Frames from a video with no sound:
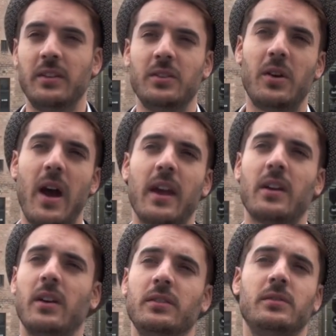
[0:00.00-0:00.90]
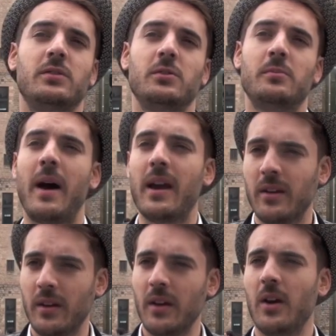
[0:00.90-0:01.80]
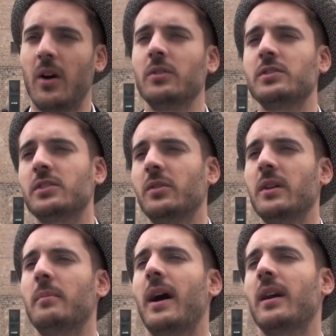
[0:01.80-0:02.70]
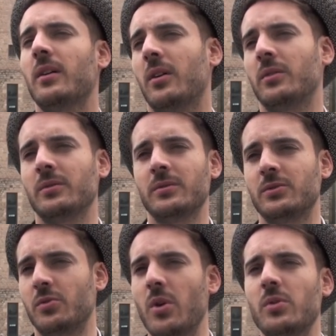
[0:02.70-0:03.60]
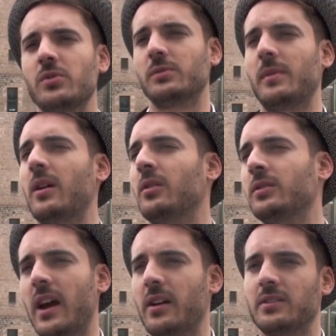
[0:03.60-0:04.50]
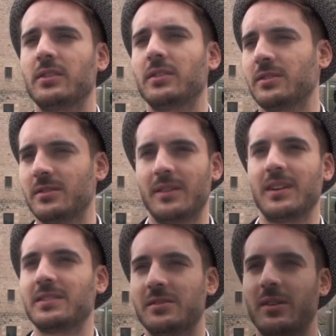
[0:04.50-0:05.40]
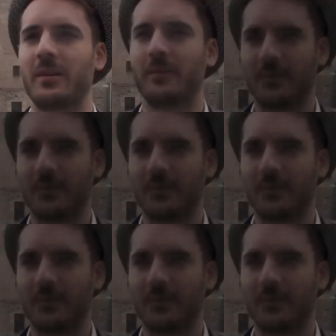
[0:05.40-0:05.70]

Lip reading: I can do my own story, my own draws, my own characters, etc.